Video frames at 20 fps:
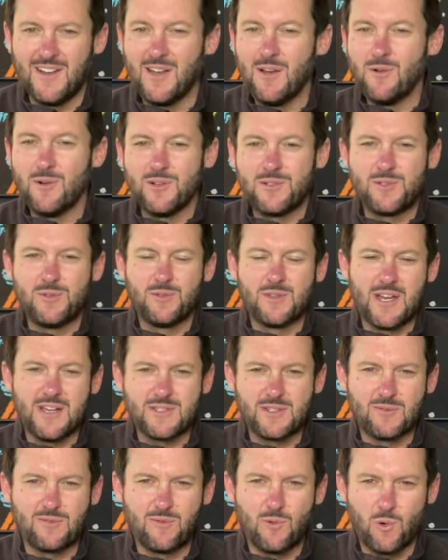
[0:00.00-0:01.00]
I own a
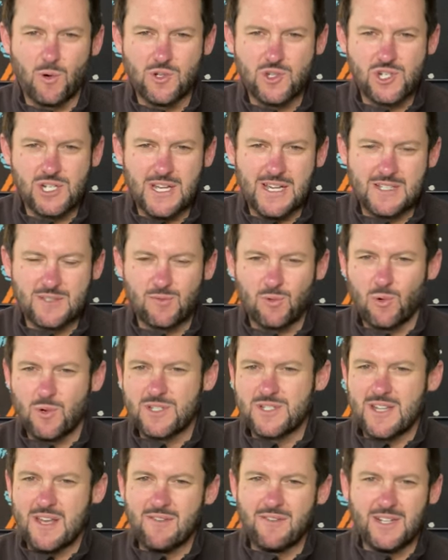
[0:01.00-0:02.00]
2004
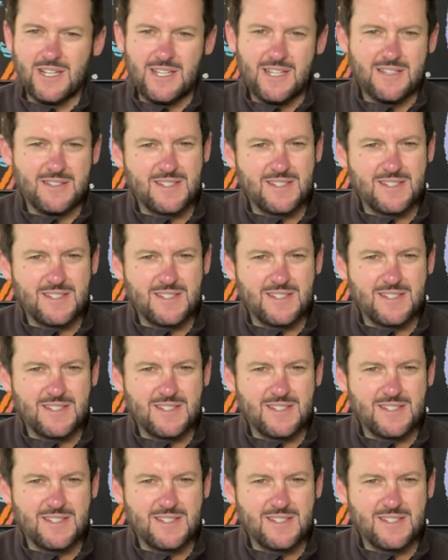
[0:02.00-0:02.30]
GX470